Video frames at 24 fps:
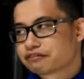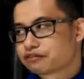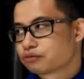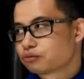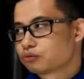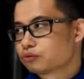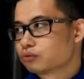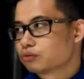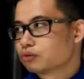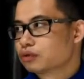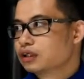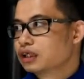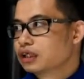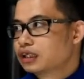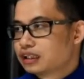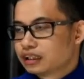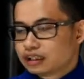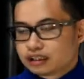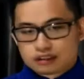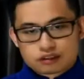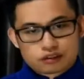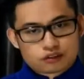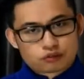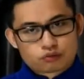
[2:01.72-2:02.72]
to
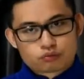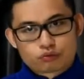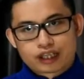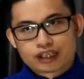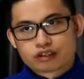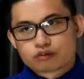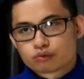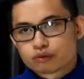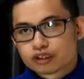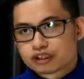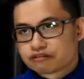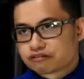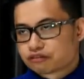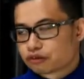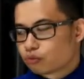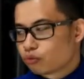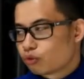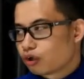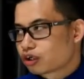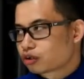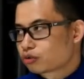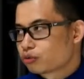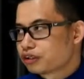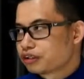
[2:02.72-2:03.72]
write with, to
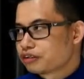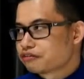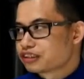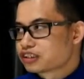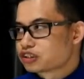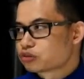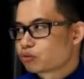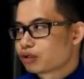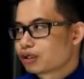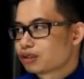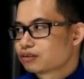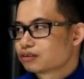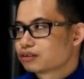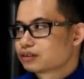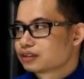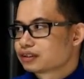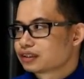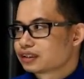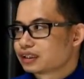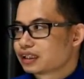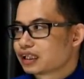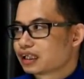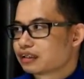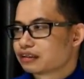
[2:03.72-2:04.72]
walk with as well.
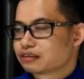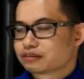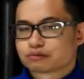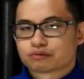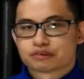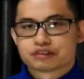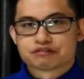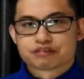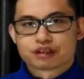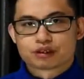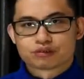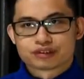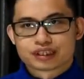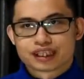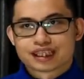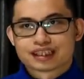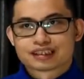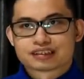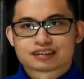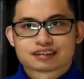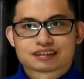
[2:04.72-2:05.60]
Yeah, without that,